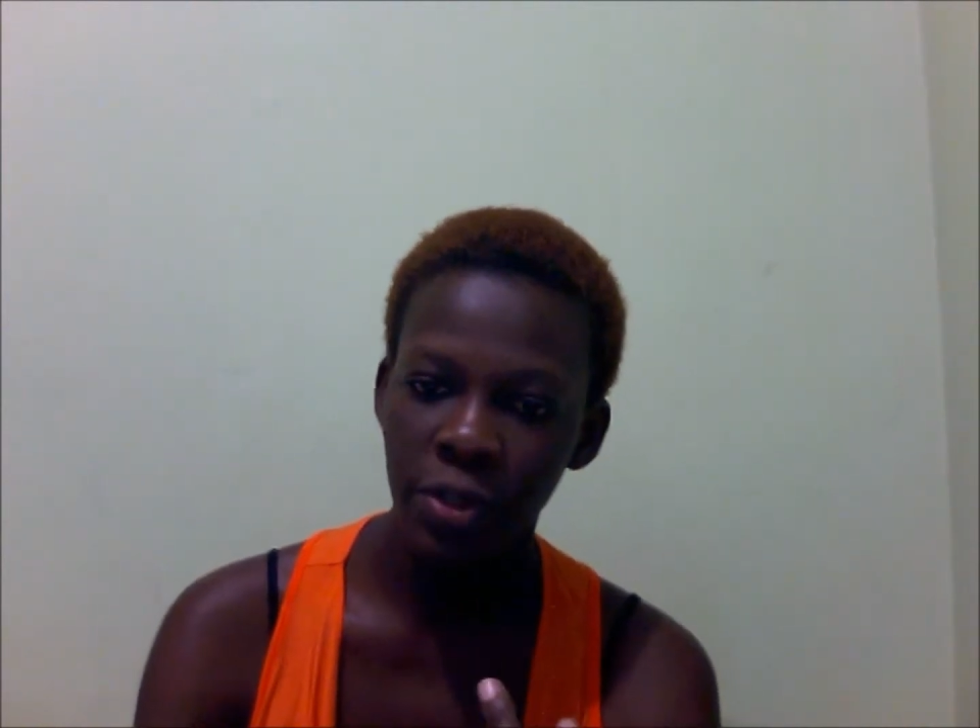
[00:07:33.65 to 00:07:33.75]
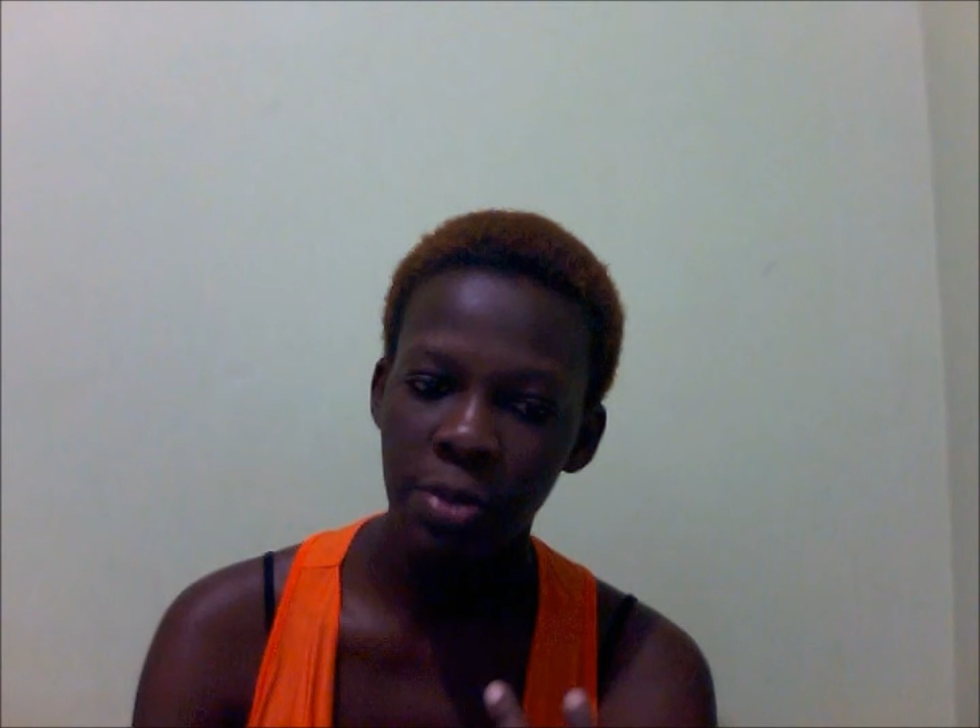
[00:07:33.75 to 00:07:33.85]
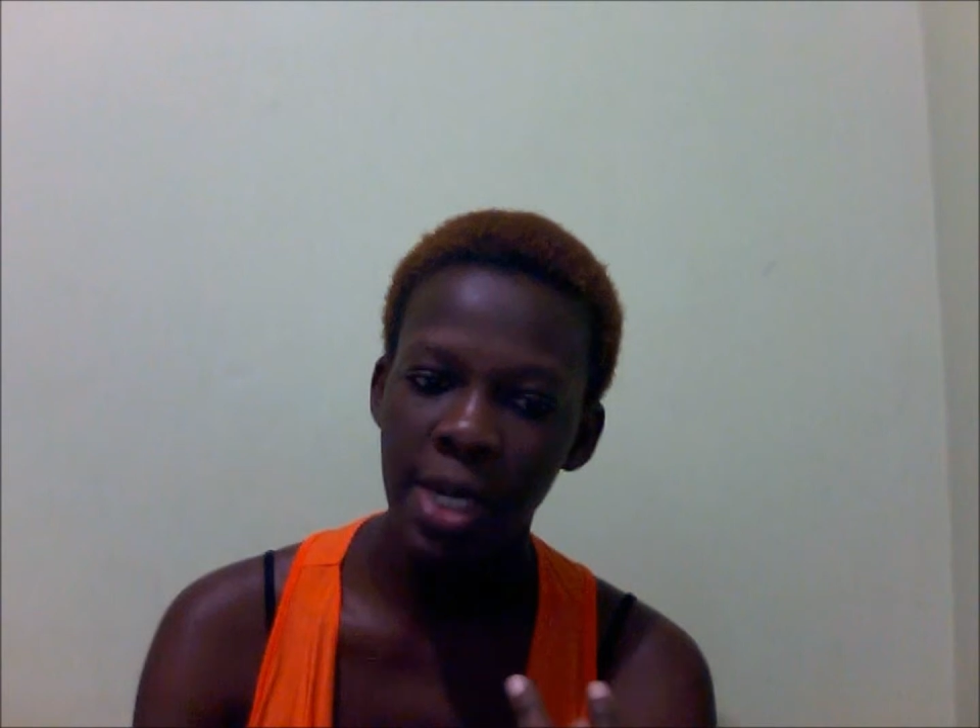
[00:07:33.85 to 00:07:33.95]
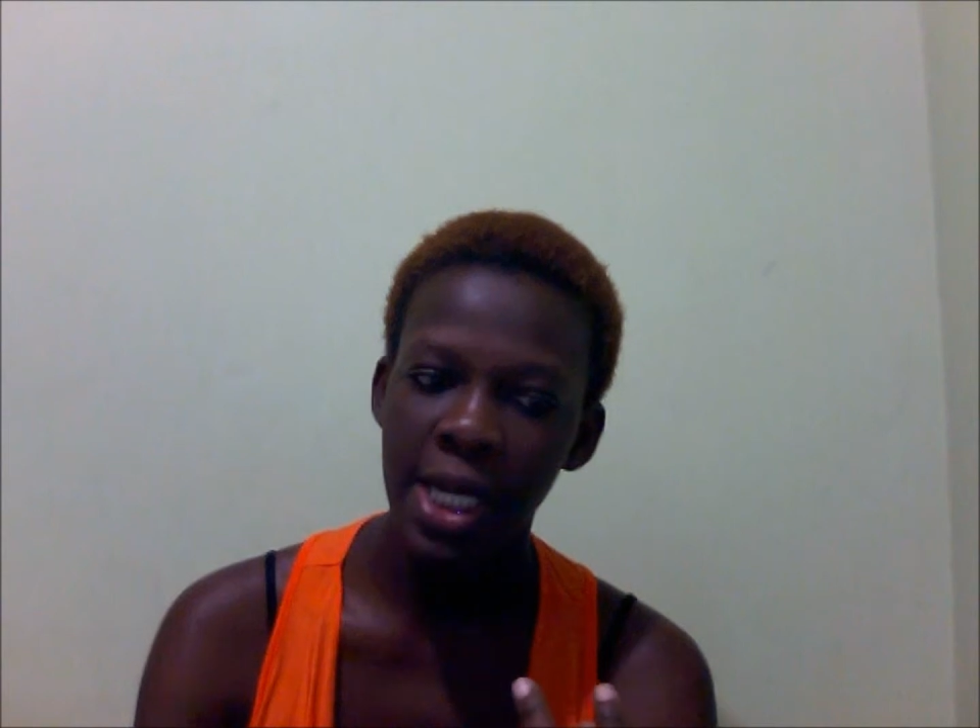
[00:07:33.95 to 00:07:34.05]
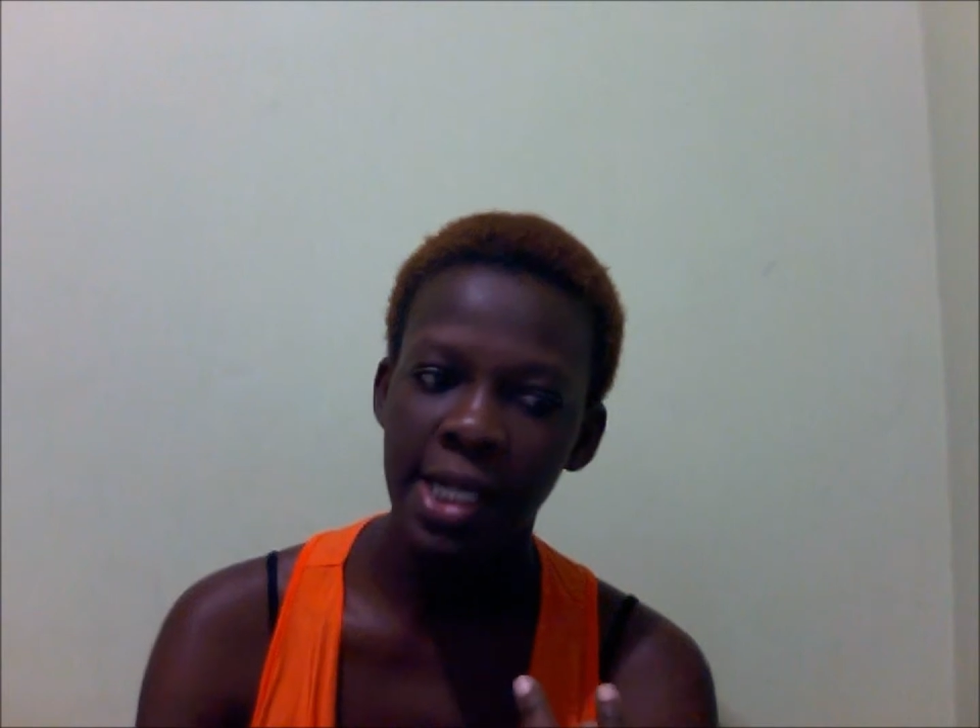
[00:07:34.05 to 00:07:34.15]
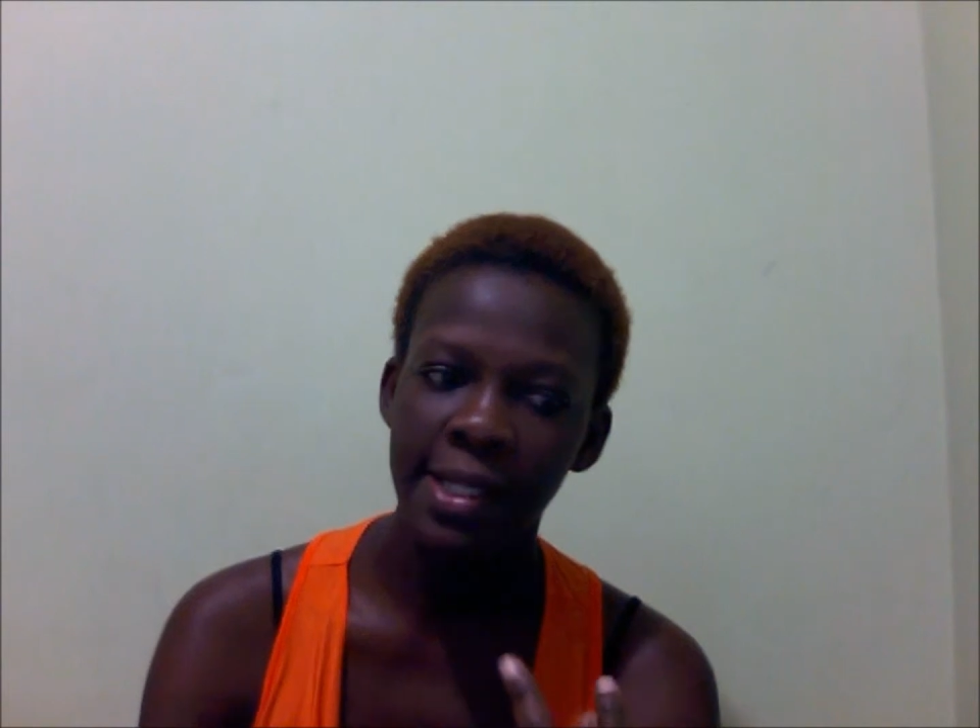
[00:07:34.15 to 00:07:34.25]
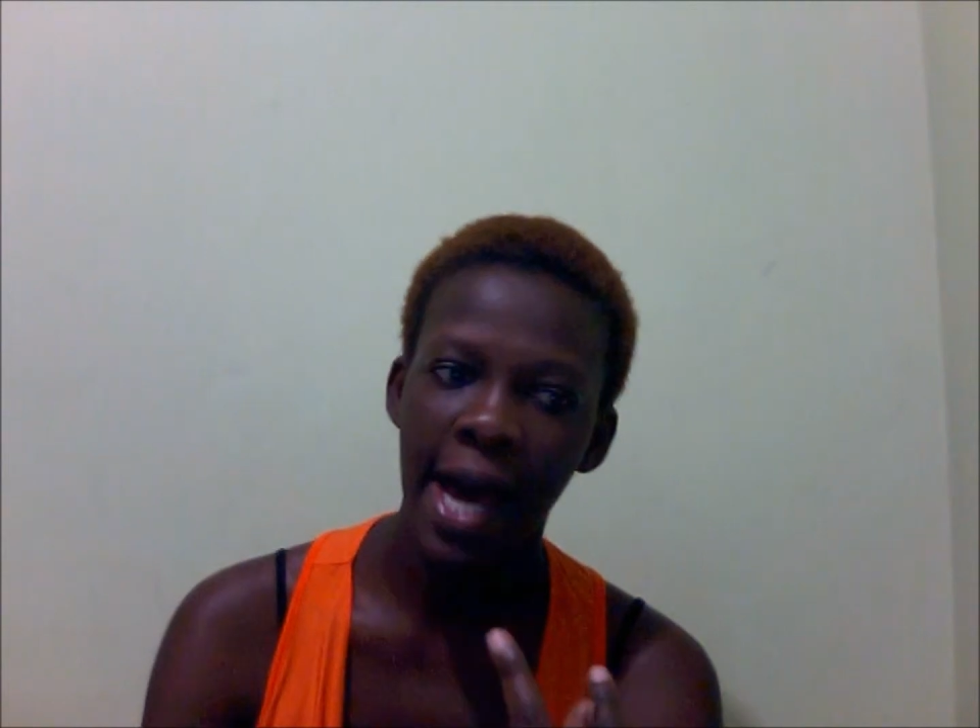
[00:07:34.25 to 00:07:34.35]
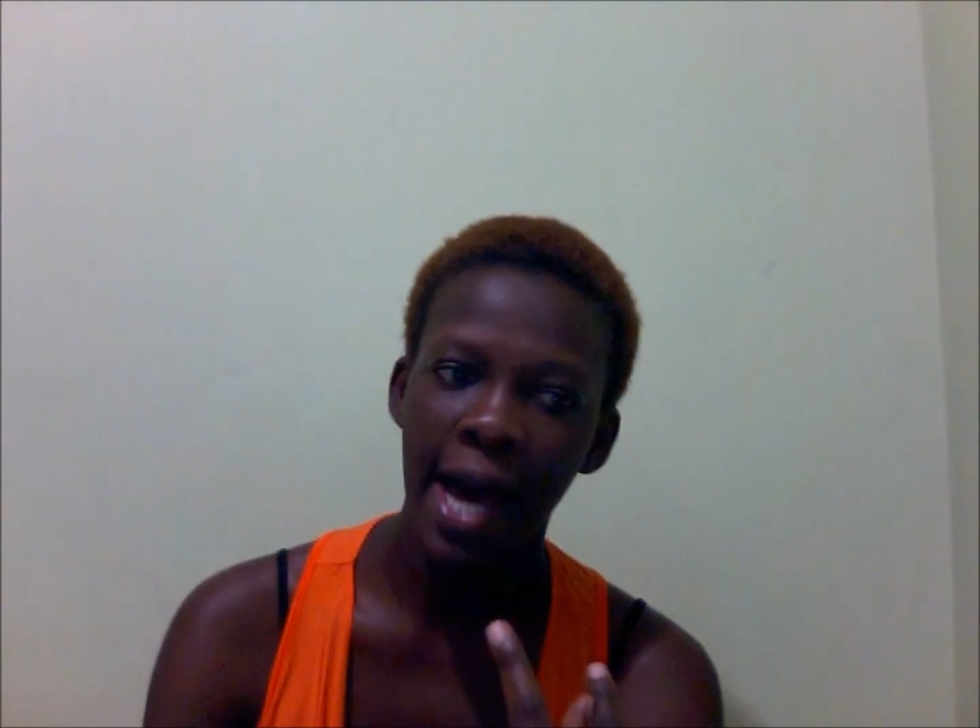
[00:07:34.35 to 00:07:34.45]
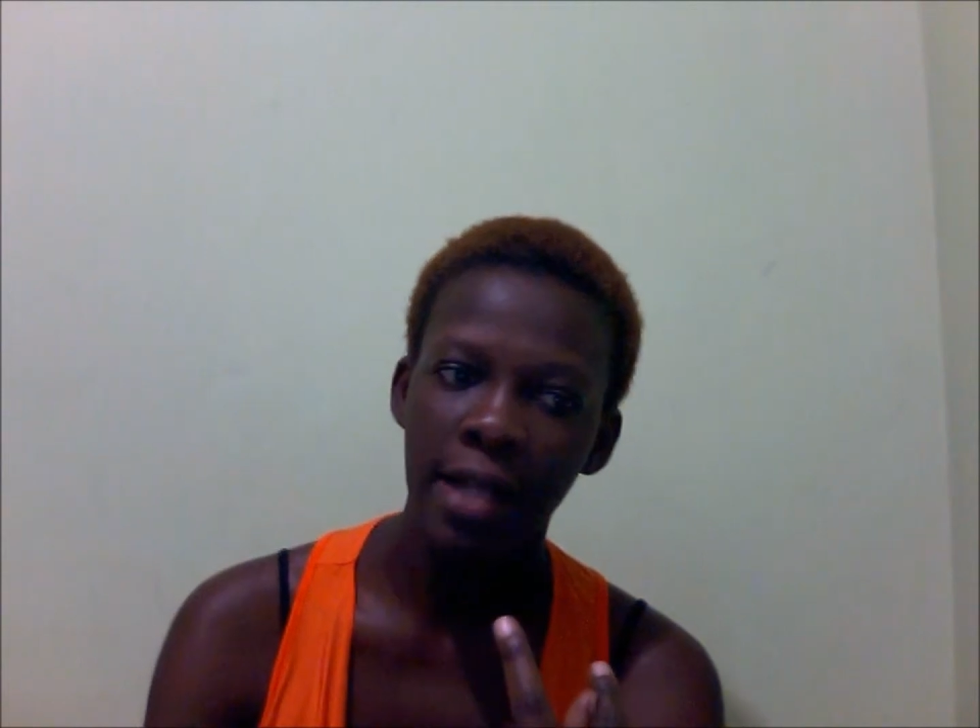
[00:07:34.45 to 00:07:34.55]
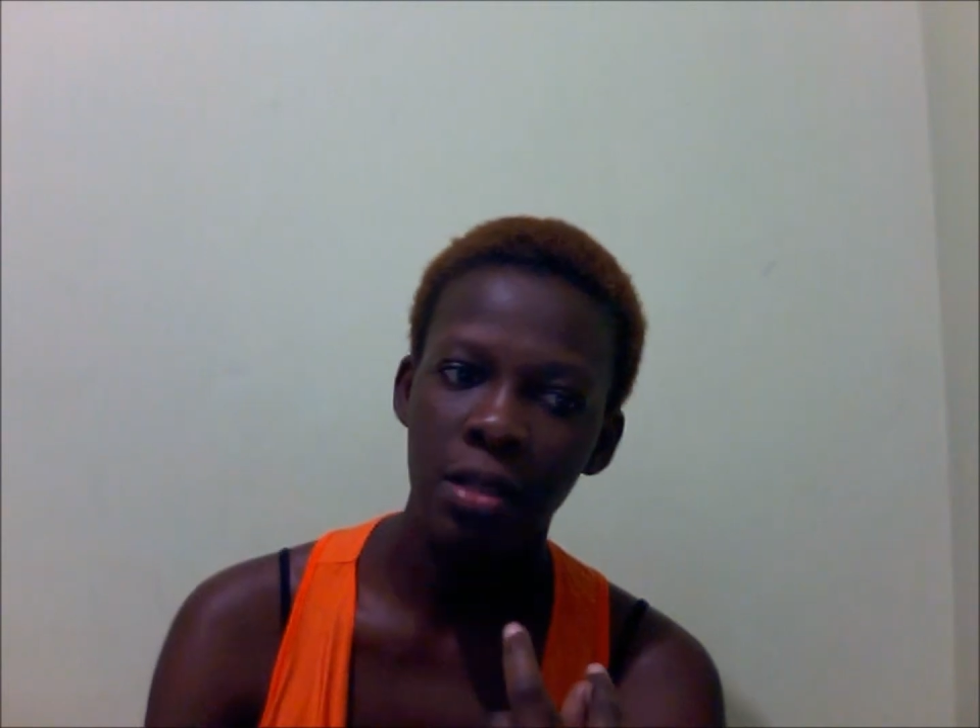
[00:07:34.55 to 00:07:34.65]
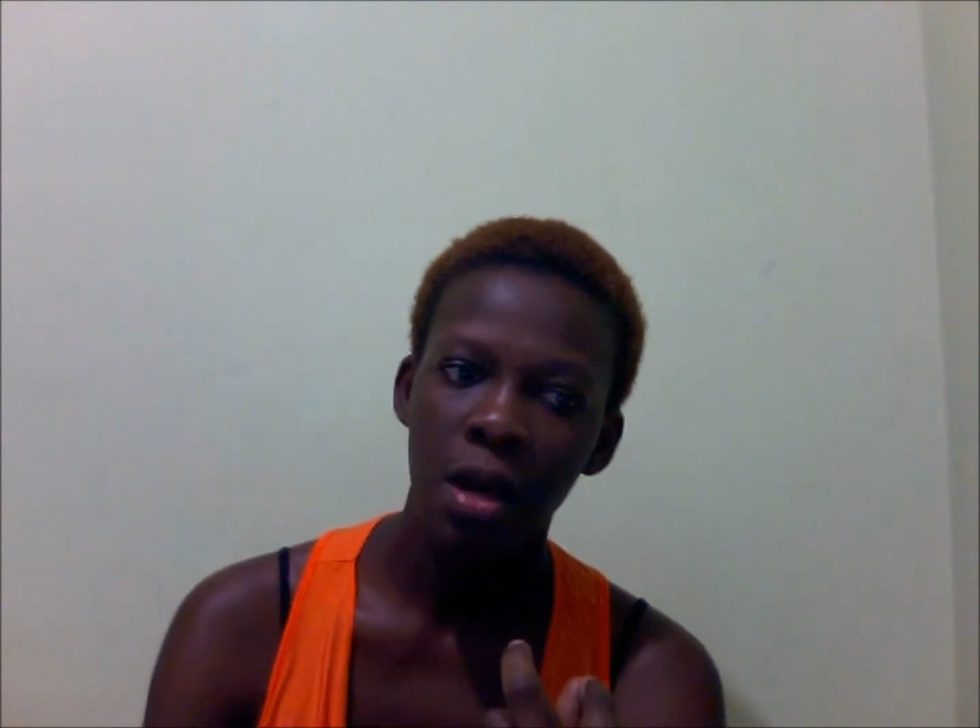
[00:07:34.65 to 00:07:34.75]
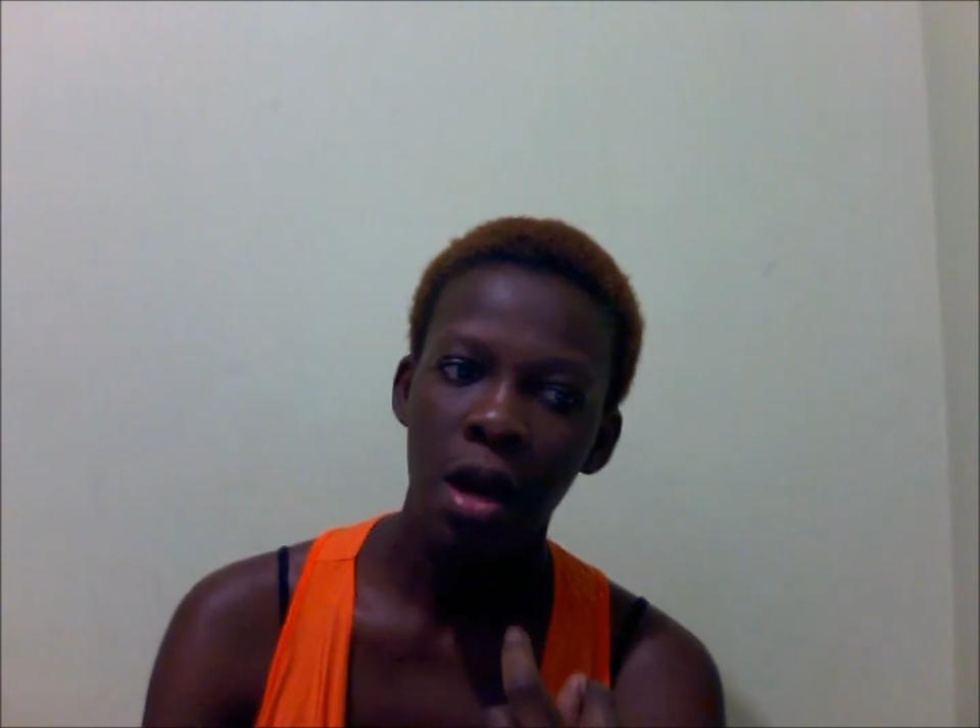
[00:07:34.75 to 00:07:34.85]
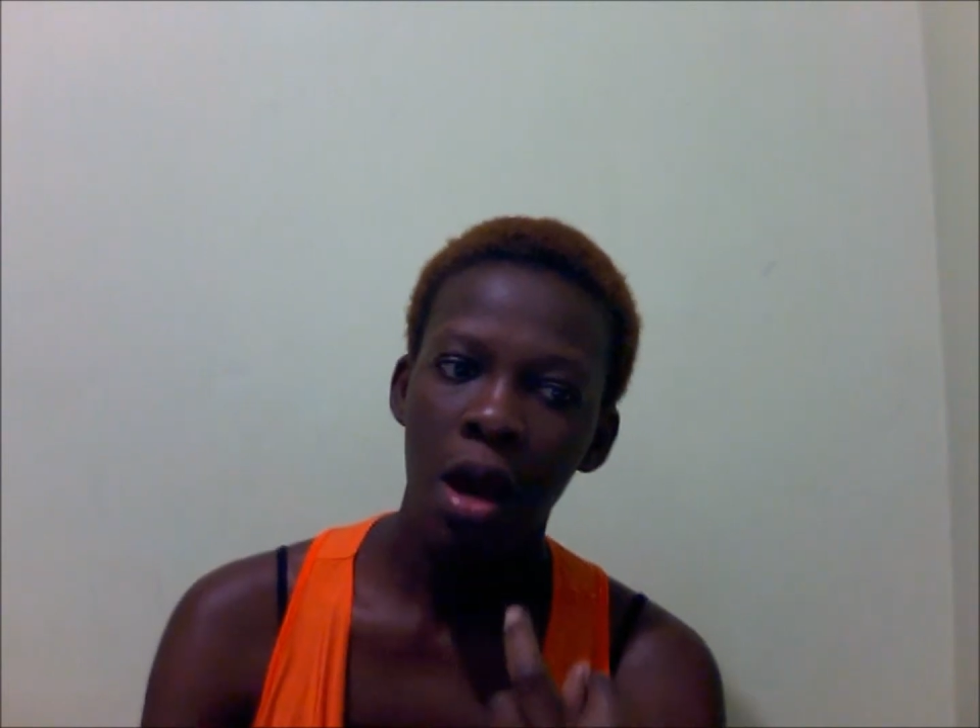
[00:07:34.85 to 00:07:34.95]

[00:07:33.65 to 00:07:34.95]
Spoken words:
which means that